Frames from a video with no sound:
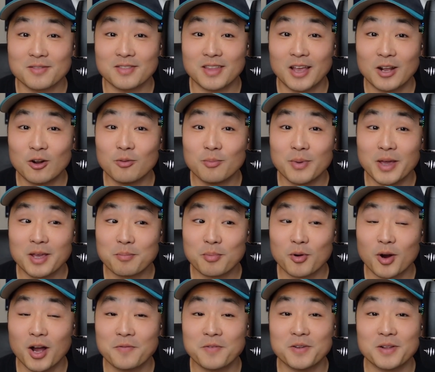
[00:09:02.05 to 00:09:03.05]
They don't make
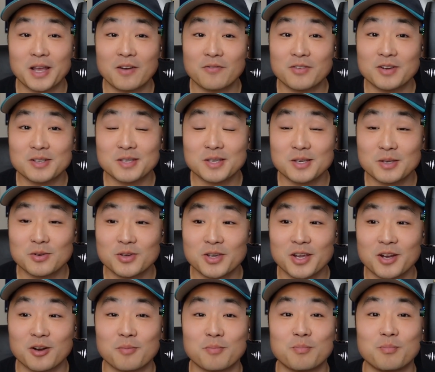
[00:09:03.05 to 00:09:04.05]
profit every single
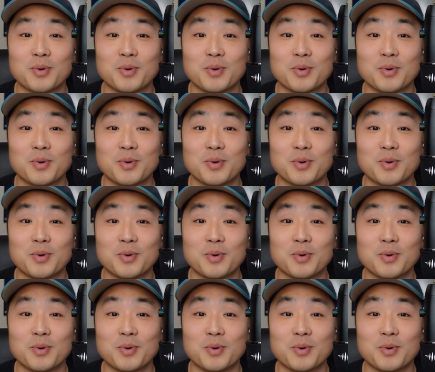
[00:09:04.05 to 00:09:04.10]
year.